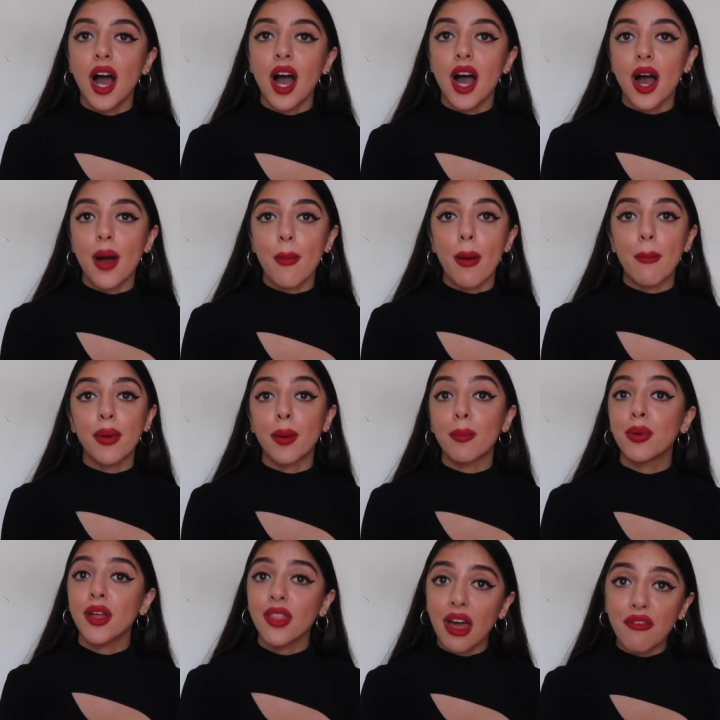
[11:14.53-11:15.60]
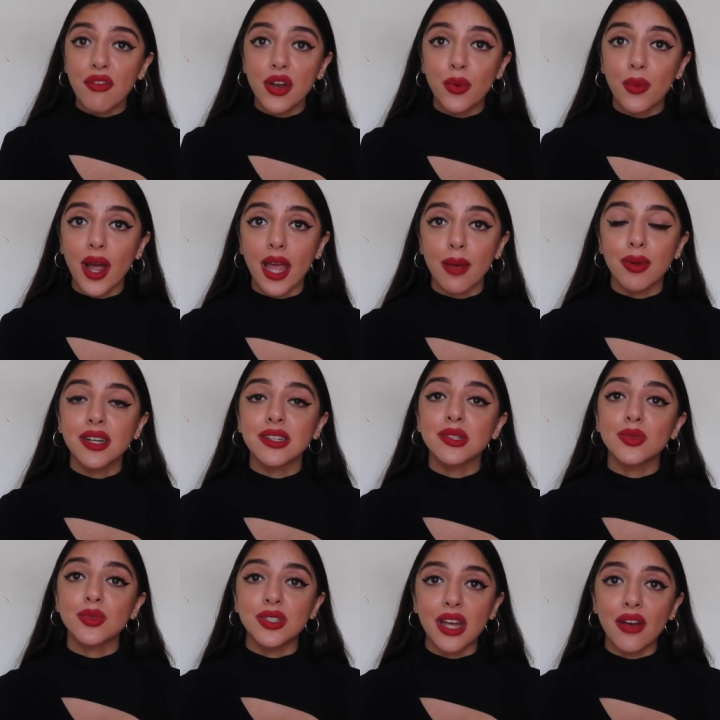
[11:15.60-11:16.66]
Um, but put that phone away because
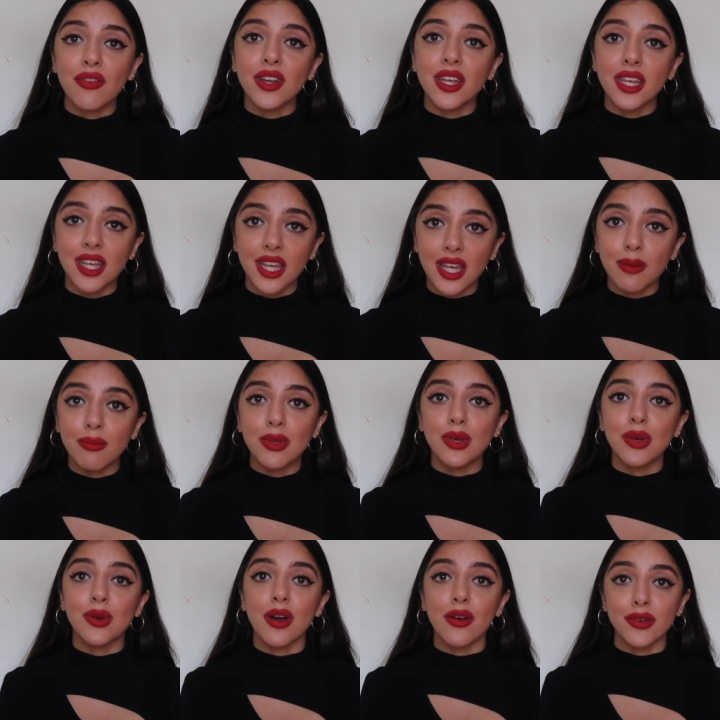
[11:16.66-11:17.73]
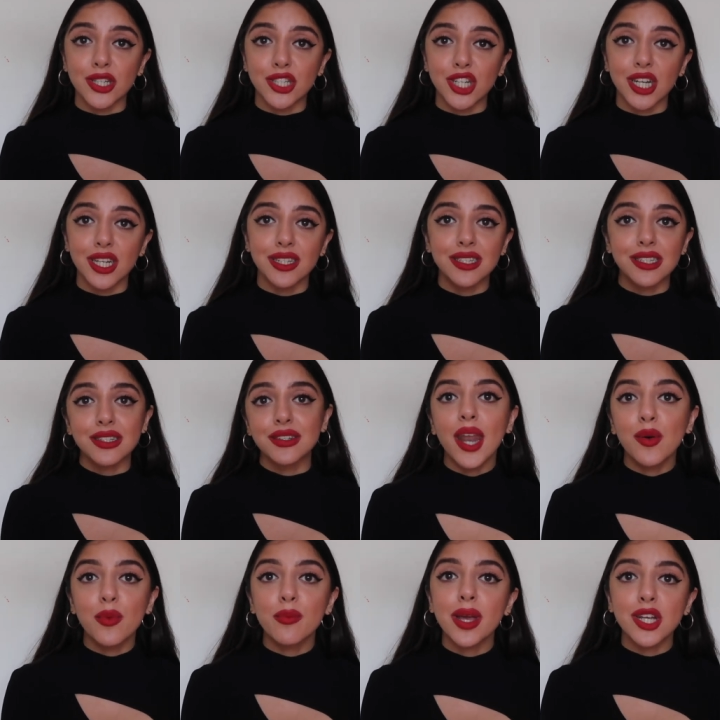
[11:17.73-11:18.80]
it will definitely keep you efficient
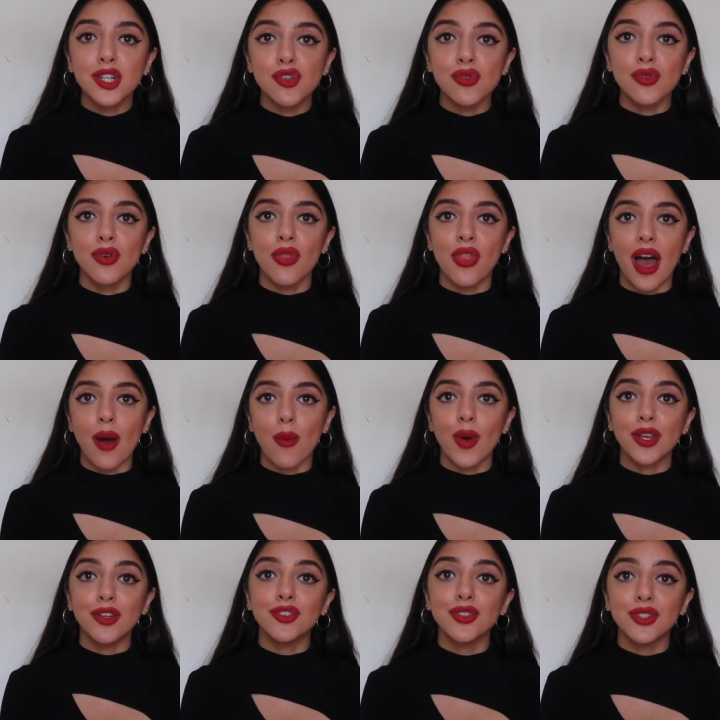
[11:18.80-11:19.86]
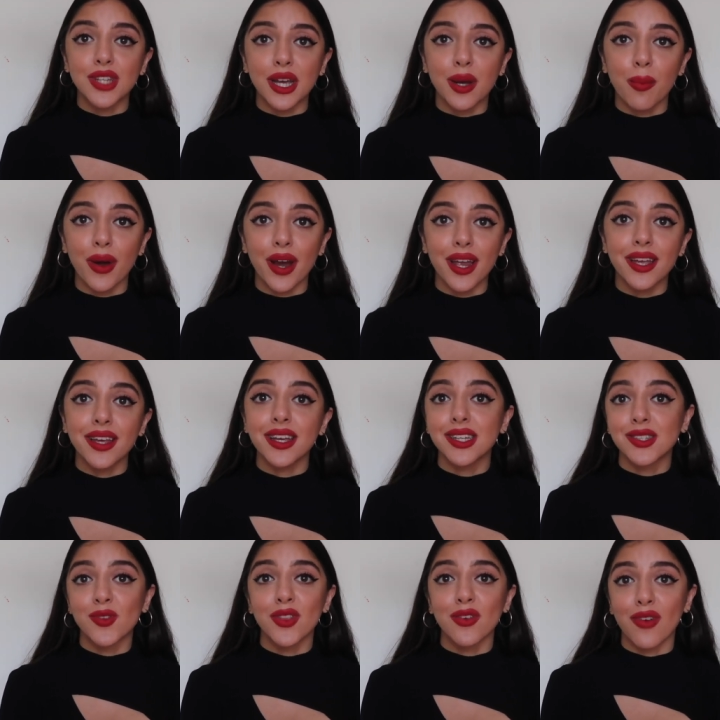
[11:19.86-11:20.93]
and it will make sure that when you do take a break,
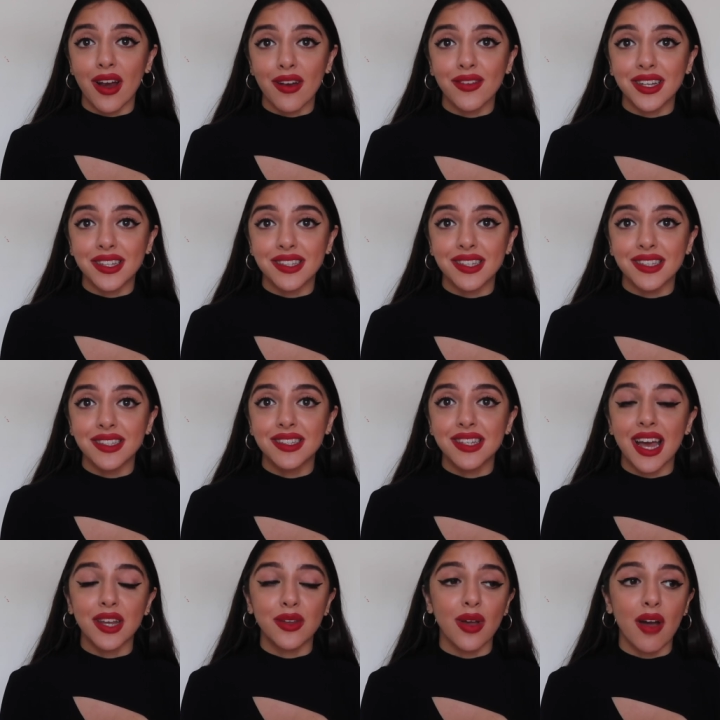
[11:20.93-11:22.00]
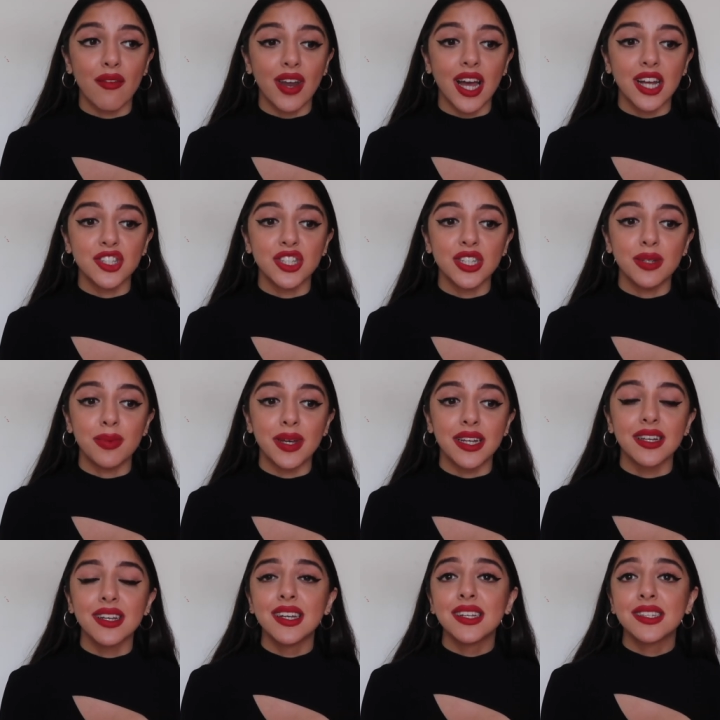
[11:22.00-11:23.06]
it's for the right reasons and you haven't actually been